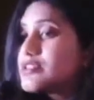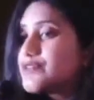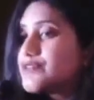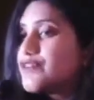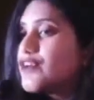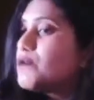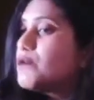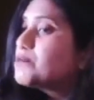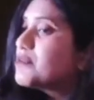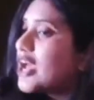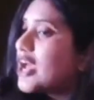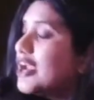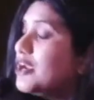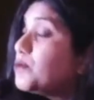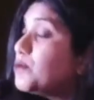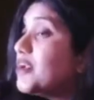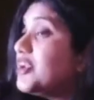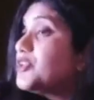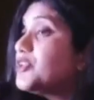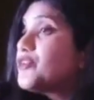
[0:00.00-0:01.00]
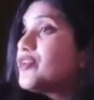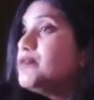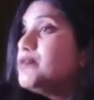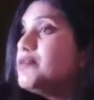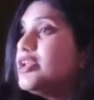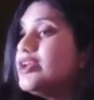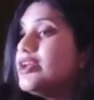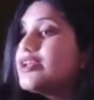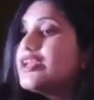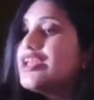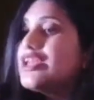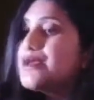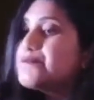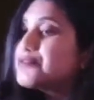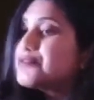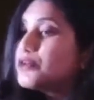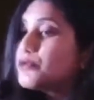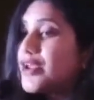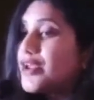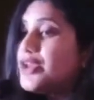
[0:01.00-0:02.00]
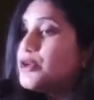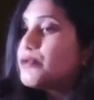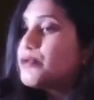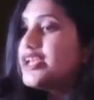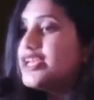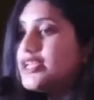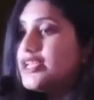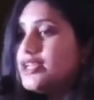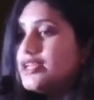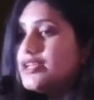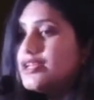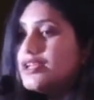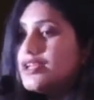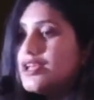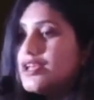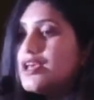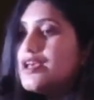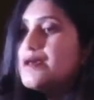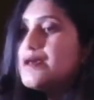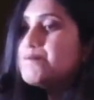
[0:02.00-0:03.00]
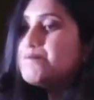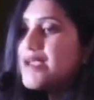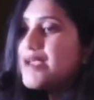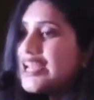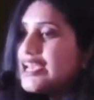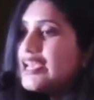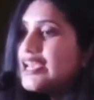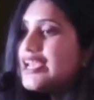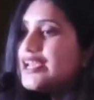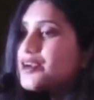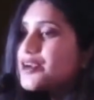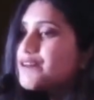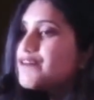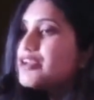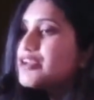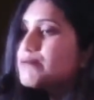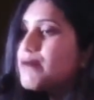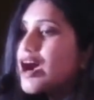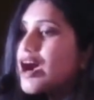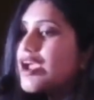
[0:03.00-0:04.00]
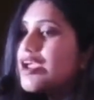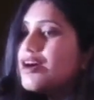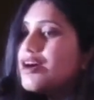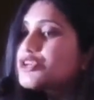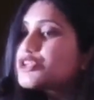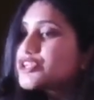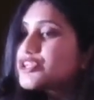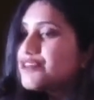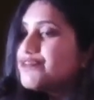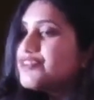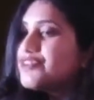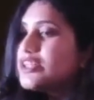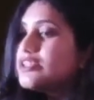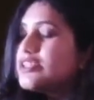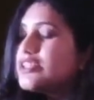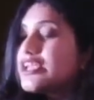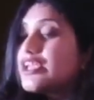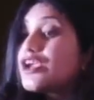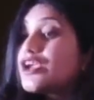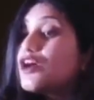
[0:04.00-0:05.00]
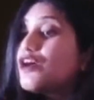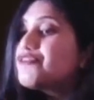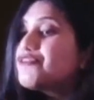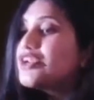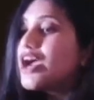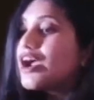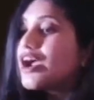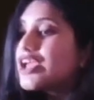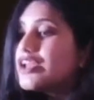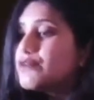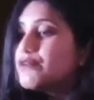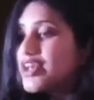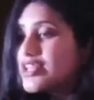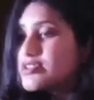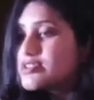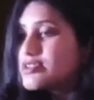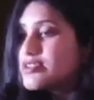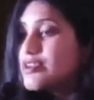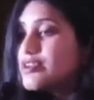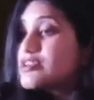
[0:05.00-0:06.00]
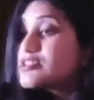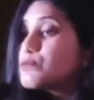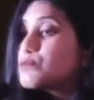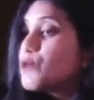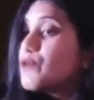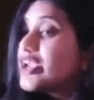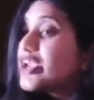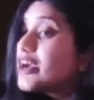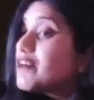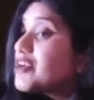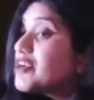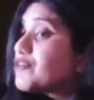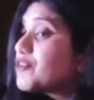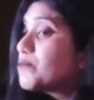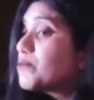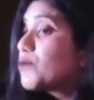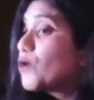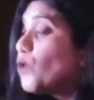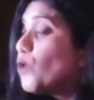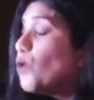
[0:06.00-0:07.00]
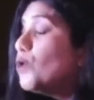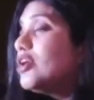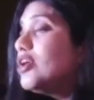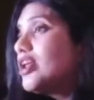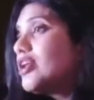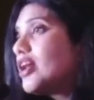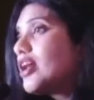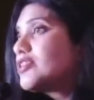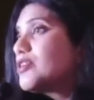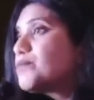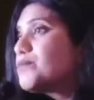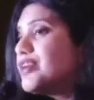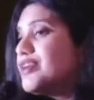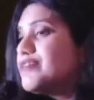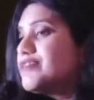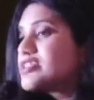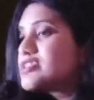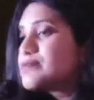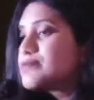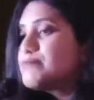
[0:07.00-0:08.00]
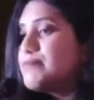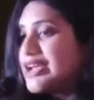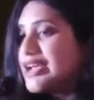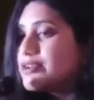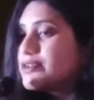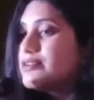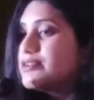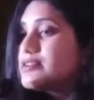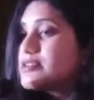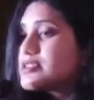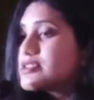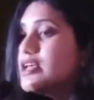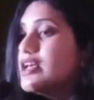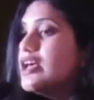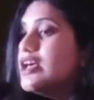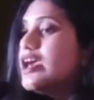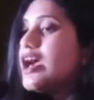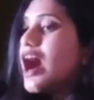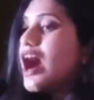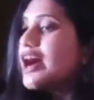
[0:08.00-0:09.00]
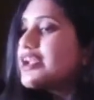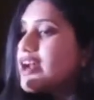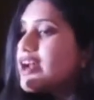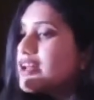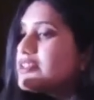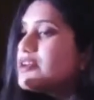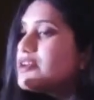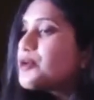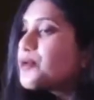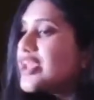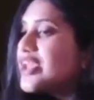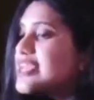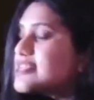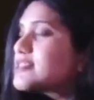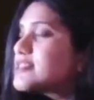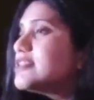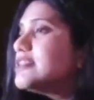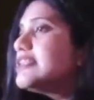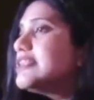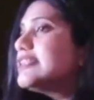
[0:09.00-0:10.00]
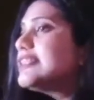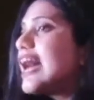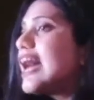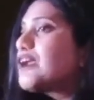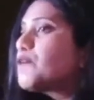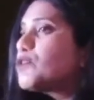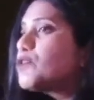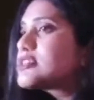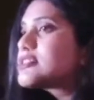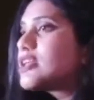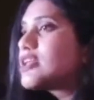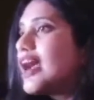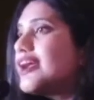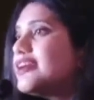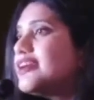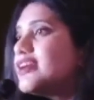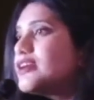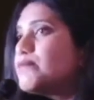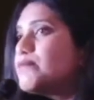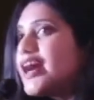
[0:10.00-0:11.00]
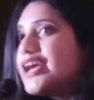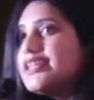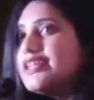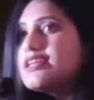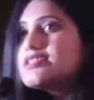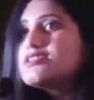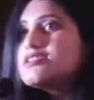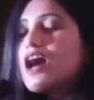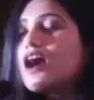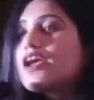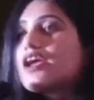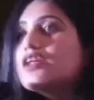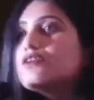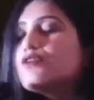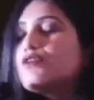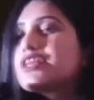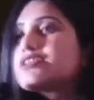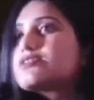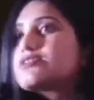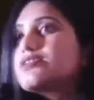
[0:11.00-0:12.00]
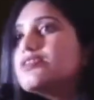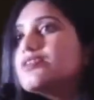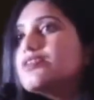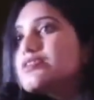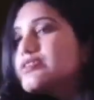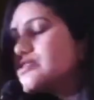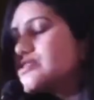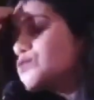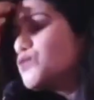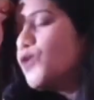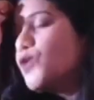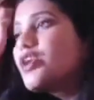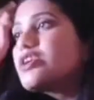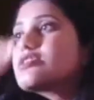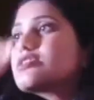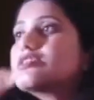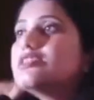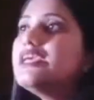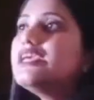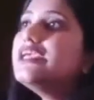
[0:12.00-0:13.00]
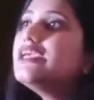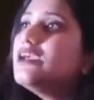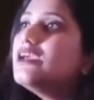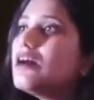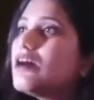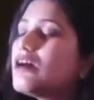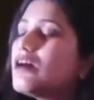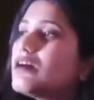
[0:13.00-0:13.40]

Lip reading: from 923 million in April 2020, mainly driven by a shift in thinking of young investors moving away from gold and other previous metals. Another reason that was cited by these young investors was the